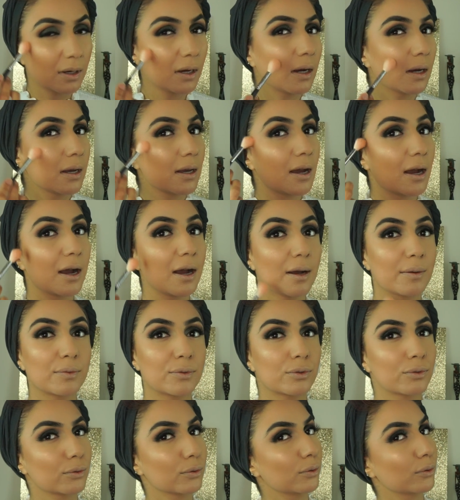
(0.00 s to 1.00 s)
I
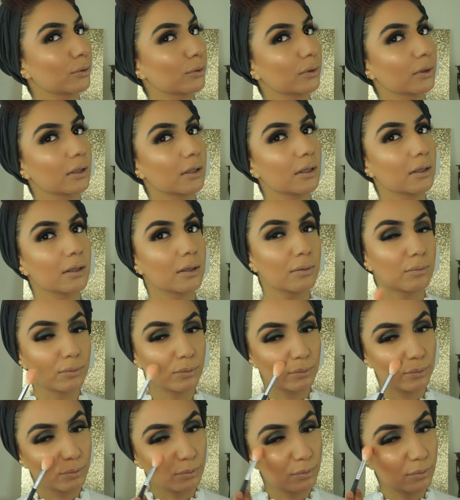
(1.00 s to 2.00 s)
absolutely
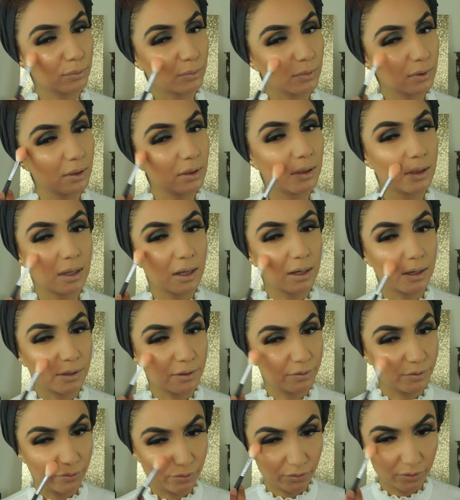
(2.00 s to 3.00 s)

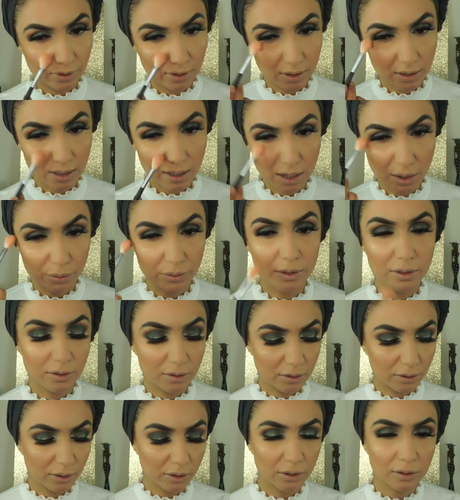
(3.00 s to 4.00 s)
love how
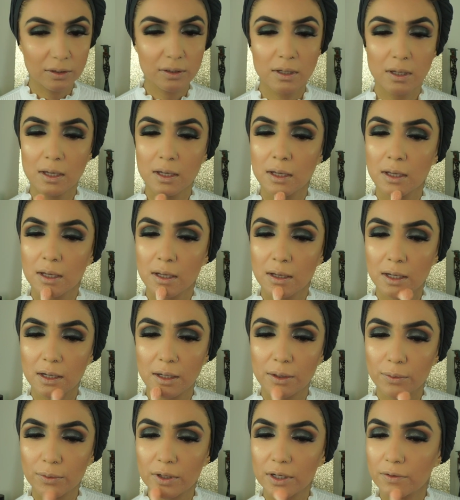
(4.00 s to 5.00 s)
this looks,
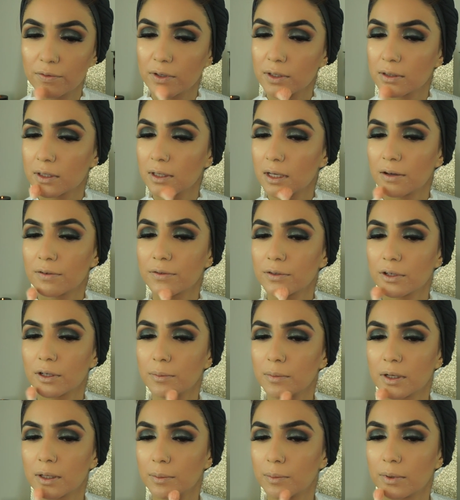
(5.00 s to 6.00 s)
and whatever's left
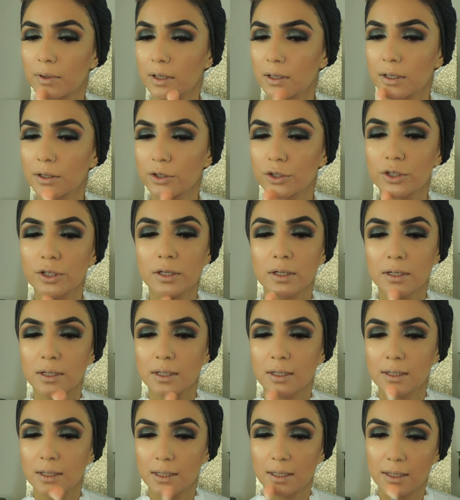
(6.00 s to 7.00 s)
on my brush,
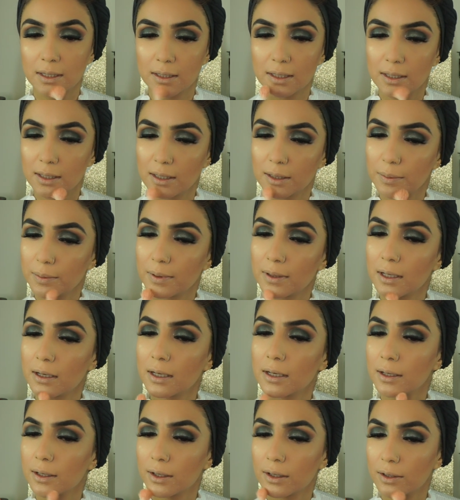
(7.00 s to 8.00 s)
I
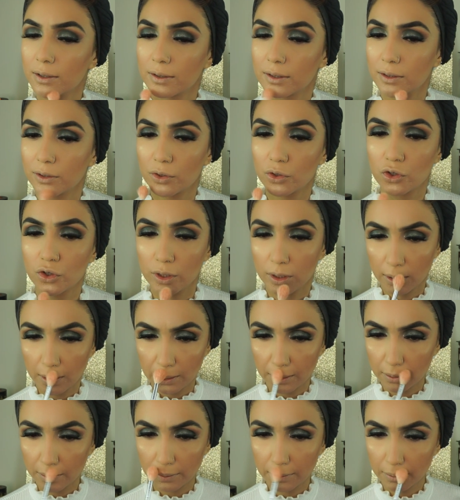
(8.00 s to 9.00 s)
apply it on the
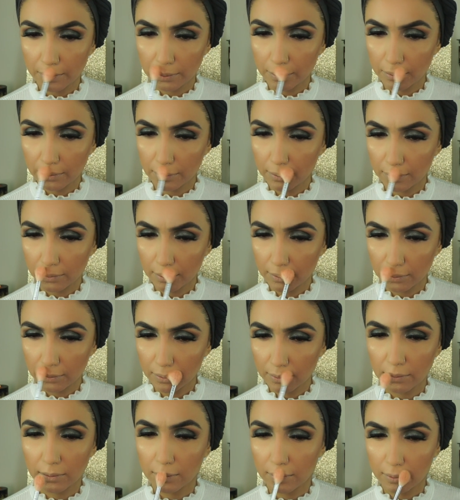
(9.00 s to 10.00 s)
chin
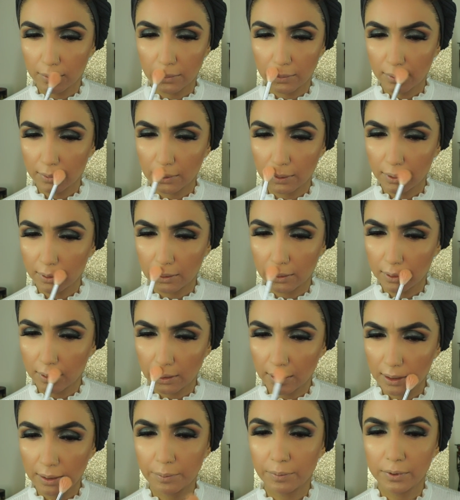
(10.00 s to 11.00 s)
and the
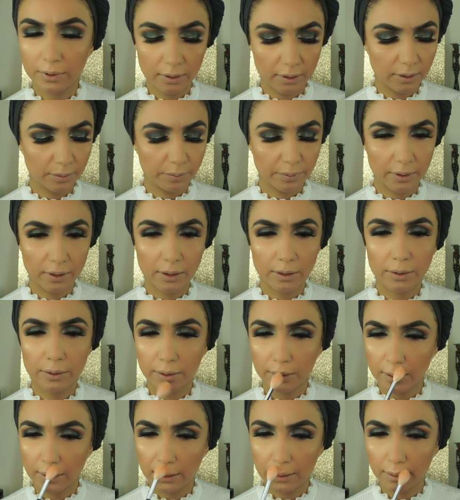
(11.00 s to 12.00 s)
upper lip
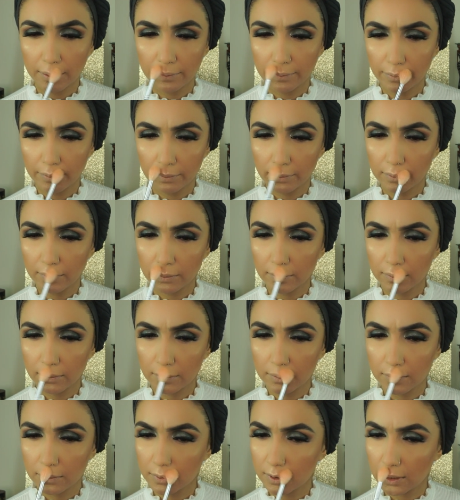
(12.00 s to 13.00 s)
area.
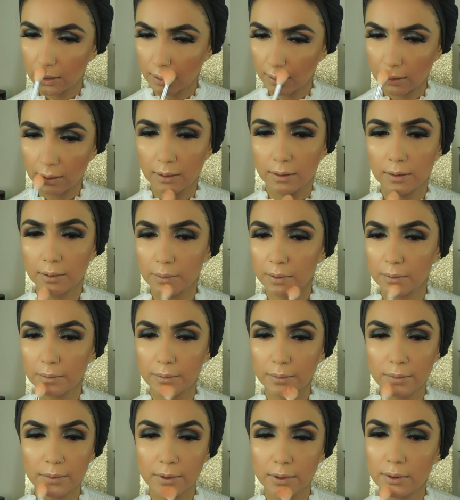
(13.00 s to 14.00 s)
Take a little bit
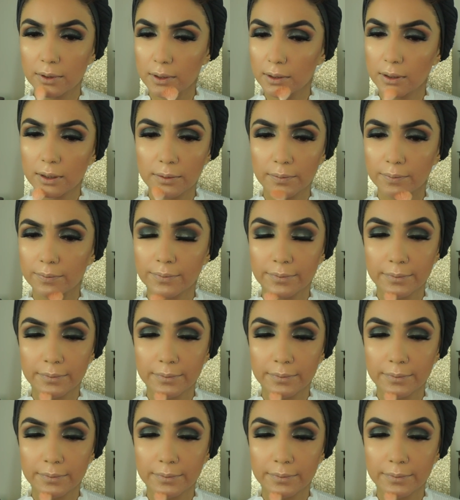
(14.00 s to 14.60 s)
more,